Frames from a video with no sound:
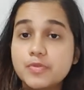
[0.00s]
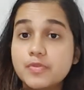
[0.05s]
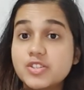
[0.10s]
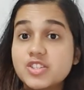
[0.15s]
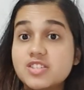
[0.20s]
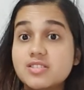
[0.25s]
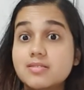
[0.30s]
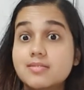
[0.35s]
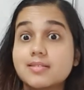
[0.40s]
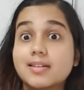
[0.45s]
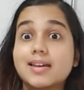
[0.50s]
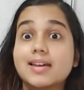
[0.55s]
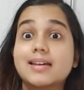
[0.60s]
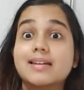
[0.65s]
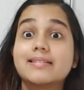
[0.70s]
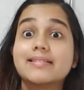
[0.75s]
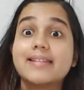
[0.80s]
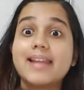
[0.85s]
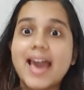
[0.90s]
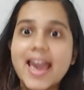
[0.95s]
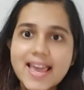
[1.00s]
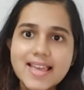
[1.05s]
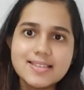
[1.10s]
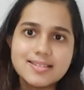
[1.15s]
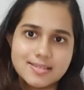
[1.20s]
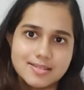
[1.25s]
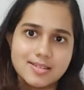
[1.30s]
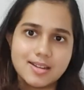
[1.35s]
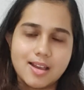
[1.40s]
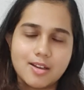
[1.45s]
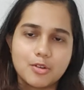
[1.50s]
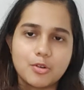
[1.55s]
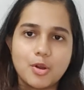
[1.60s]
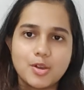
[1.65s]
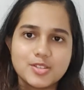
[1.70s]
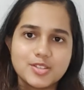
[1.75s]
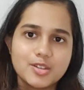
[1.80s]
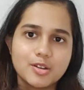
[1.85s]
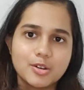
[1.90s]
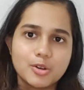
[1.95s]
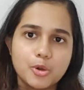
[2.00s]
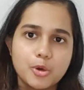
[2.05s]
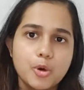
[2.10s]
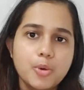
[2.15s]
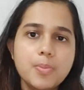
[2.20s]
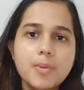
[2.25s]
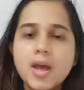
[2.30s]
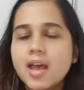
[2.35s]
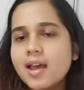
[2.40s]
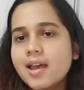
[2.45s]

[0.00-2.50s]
which is recognized across the globe,